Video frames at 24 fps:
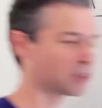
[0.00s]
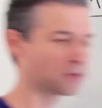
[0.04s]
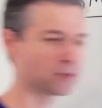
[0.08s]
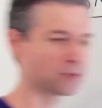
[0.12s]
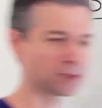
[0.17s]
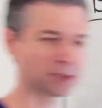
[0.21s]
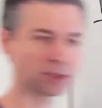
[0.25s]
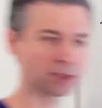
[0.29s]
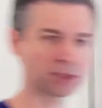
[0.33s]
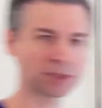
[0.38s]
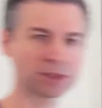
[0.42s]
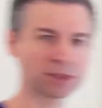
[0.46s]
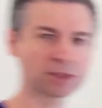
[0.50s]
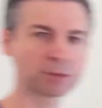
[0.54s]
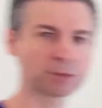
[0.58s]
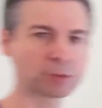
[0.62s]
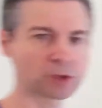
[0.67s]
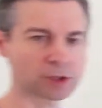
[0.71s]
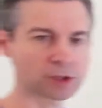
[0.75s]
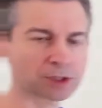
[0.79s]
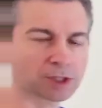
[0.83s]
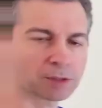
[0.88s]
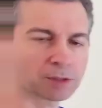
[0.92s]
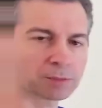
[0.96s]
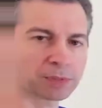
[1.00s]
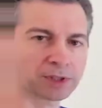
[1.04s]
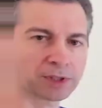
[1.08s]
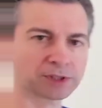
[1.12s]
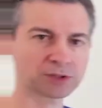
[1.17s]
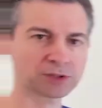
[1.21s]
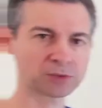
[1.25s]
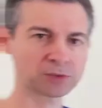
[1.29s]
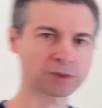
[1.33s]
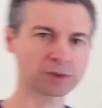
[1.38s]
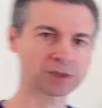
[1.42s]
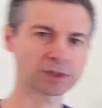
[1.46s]
version. The more
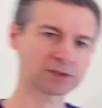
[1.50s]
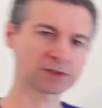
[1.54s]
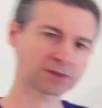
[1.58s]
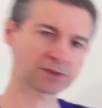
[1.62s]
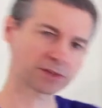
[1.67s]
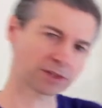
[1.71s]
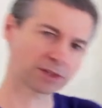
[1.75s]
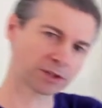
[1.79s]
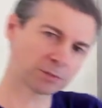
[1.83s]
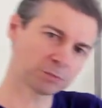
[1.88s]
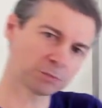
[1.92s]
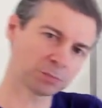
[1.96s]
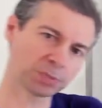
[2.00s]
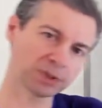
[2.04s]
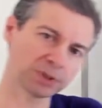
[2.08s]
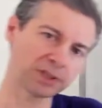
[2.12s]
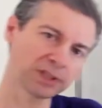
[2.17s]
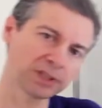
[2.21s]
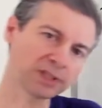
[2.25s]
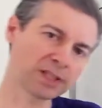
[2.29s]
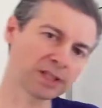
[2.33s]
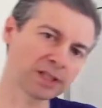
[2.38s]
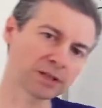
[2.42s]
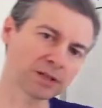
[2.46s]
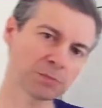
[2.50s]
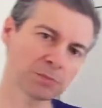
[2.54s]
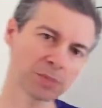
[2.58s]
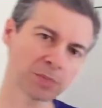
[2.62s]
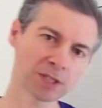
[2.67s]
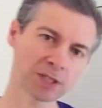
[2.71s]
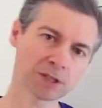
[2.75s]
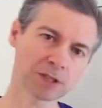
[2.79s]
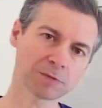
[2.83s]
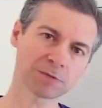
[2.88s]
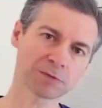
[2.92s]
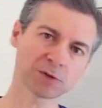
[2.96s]
complex one is the complete
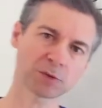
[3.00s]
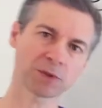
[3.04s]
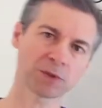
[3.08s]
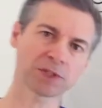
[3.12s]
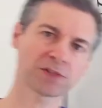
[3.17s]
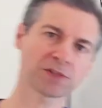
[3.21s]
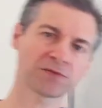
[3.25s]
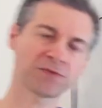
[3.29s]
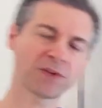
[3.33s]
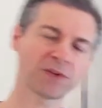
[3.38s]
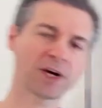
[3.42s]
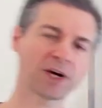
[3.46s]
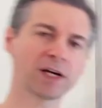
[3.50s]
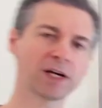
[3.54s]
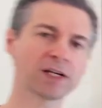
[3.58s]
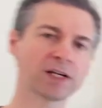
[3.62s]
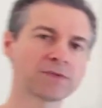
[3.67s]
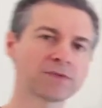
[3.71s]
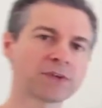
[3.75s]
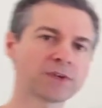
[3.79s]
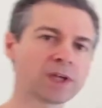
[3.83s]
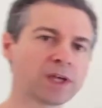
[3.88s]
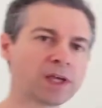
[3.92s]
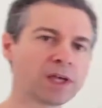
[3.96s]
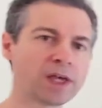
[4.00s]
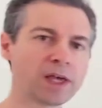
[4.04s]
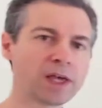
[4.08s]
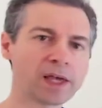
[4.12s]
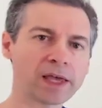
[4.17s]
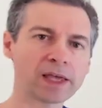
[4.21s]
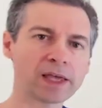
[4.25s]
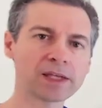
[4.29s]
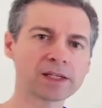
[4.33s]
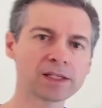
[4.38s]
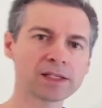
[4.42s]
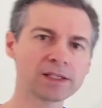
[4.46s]
BM25,
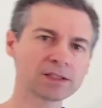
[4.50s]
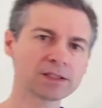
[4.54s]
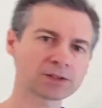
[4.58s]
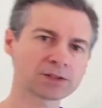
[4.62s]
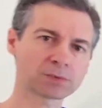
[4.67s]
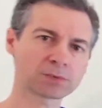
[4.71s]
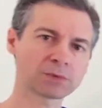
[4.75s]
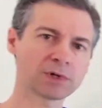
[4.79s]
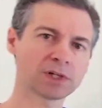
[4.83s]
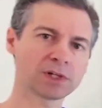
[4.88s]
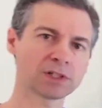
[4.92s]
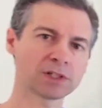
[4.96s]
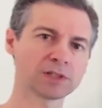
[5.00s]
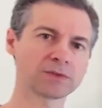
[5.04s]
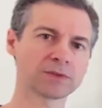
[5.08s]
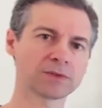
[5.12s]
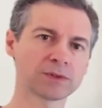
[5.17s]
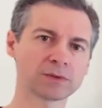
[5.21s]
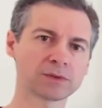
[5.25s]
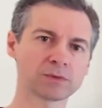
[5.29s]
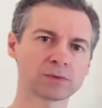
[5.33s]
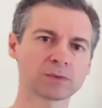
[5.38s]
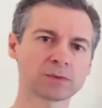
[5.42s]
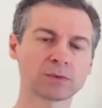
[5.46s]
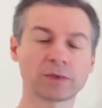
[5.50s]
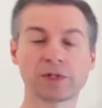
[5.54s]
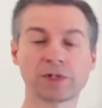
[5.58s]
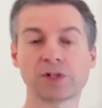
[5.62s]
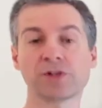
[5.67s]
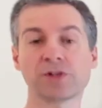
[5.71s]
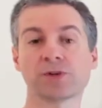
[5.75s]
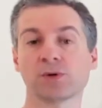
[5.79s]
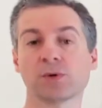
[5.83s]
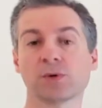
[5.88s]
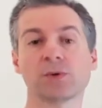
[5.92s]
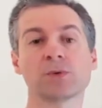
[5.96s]
and it's relevant
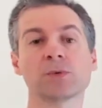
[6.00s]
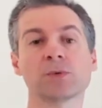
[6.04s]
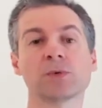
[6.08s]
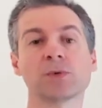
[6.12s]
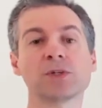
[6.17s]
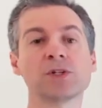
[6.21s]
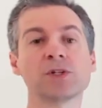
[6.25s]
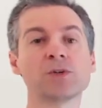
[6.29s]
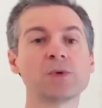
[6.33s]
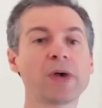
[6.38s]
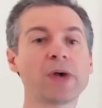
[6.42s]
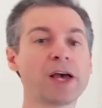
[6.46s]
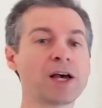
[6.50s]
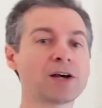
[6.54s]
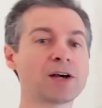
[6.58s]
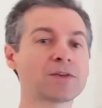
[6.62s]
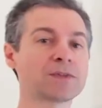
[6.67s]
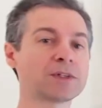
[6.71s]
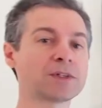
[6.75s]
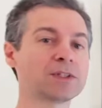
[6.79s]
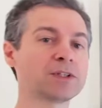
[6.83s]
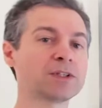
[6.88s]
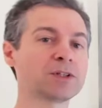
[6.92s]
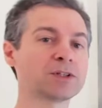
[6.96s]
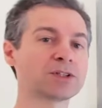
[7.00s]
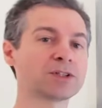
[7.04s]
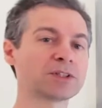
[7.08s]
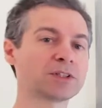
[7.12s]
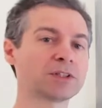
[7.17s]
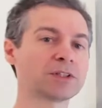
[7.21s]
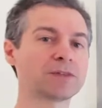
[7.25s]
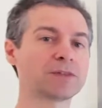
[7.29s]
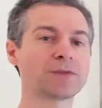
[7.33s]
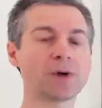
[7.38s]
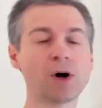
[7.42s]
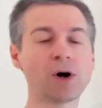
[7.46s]
when you have a notion
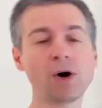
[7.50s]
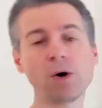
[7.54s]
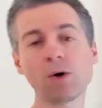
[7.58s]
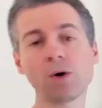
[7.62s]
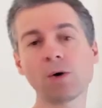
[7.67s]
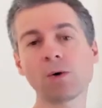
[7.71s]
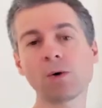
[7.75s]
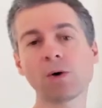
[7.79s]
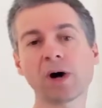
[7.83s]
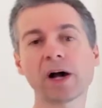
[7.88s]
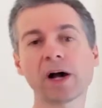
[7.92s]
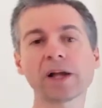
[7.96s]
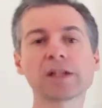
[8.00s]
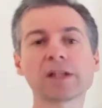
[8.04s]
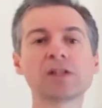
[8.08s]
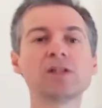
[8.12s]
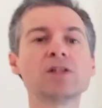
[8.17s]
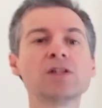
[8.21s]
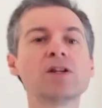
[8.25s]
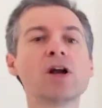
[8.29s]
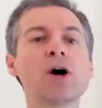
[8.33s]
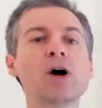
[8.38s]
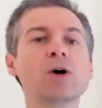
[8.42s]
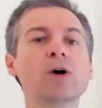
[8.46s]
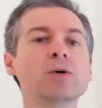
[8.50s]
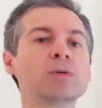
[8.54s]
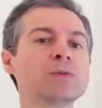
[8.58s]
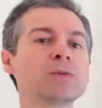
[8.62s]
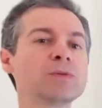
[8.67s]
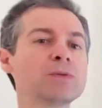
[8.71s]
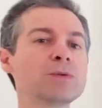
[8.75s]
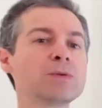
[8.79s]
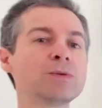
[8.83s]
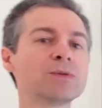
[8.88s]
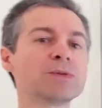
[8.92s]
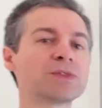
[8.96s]
of, oh, I
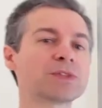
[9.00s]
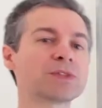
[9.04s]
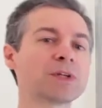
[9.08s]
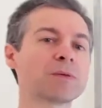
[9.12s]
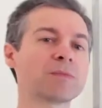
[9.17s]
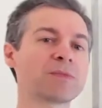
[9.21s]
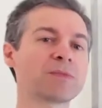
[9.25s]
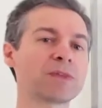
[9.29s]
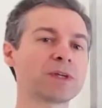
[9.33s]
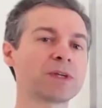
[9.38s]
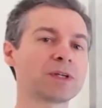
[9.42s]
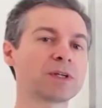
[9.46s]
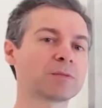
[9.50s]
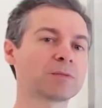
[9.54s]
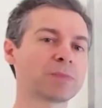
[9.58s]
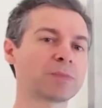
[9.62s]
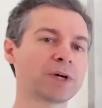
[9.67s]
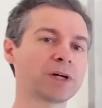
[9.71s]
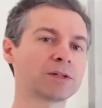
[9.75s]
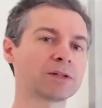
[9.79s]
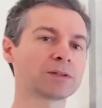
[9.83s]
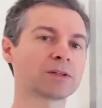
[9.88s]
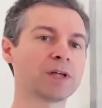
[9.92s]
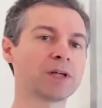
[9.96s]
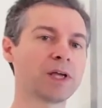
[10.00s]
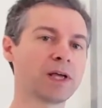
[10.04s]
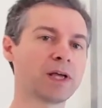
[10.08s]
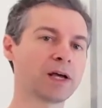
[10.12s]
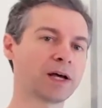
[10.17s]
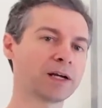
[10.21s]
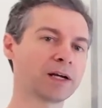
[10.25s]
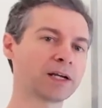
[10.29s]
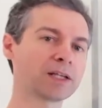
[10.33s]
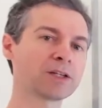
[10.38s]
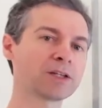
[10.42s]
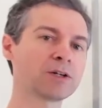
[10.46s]
know something about,
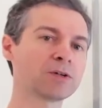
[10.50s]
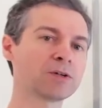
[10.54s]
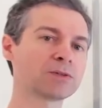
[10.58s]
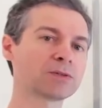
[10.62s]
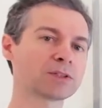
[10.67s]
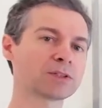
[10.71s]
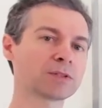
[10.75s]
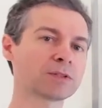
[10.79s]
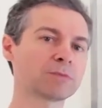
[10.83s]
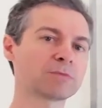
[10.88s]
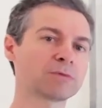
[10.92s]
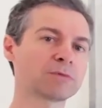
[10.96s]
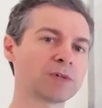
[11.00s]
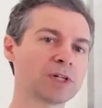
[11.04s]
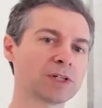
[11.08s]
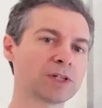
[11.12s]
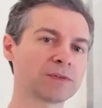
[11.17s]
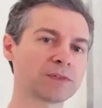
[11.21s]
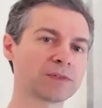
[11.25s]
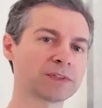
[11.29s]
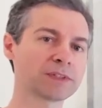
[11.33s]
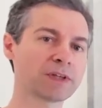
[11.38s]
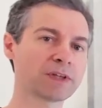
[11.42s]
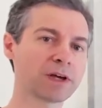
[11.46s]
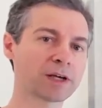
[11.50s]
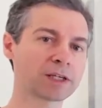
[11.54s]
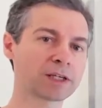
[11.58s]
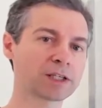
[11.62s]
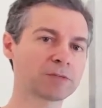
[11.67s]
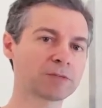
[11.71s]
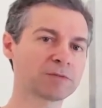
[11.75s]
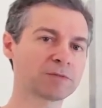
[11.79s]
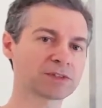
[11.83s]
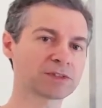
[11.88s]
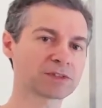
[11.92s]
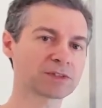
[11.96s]
and I know some relevant
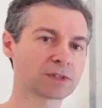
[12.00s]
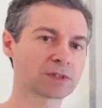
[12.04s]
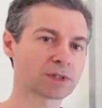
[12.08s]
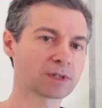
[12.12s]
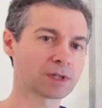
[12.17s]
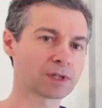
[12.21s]
documents.